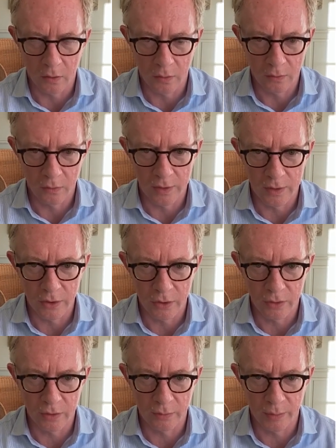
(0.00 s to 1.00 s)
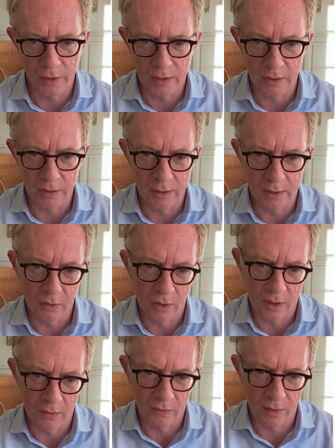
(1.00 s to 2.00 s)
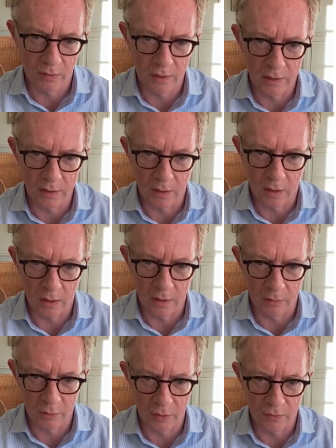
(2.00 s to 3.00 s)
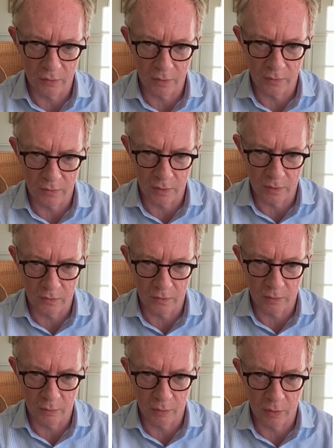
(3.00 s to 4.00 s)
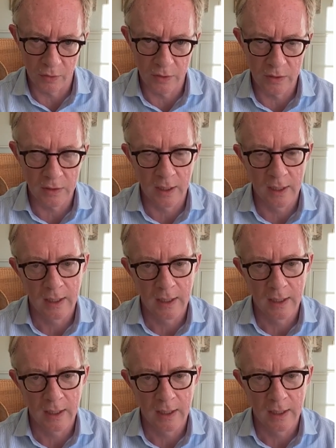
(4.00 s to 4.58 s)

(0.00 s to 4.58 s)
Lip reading: reassure the patient that you have very little arguments for advanced fibrosis.